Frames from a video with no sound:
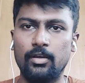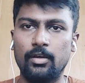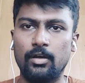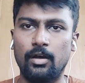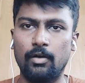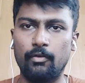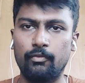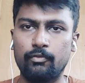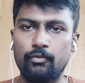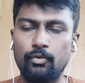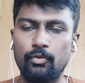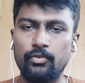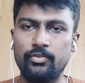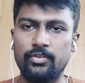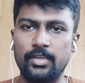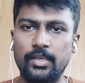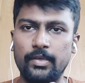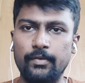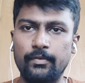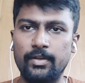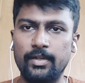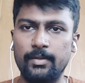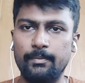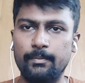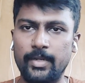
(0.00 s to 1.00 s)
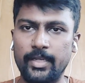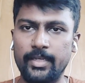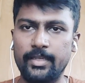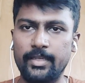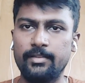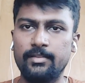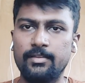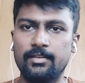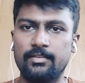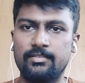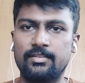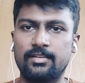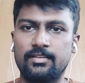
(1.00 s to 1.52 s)
Of course, he will bring
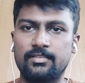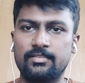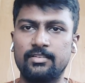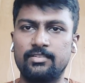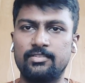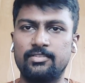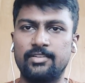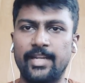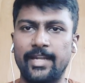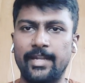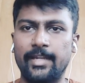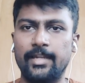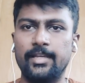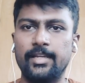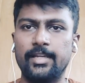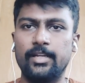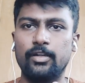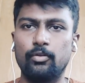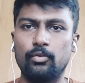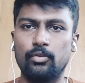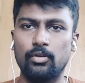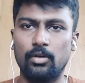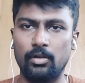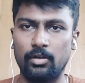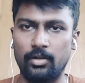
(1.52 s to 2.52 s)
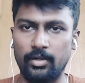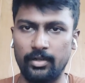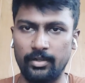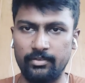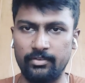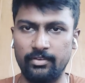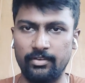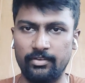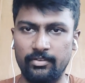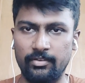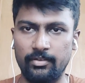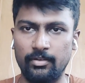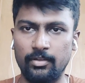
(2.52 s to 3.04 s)
in the success rate into the
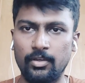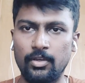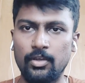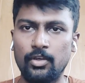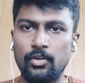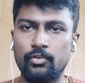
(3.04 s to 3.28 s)
organization.